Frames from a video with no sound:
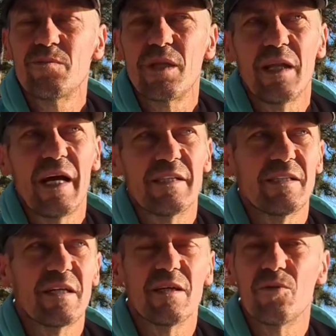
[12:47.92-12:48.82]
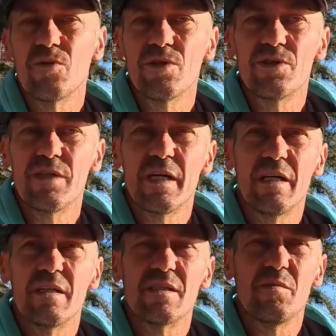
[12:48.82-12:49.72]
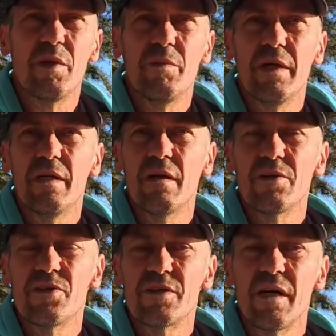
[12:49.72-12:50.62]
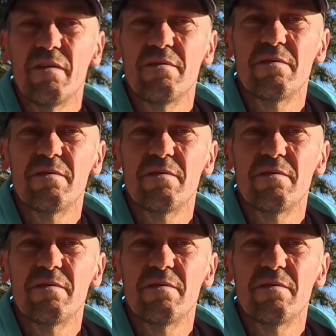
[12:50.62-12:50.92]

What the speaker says: The last thing in the world you need is to be beaten on yourself.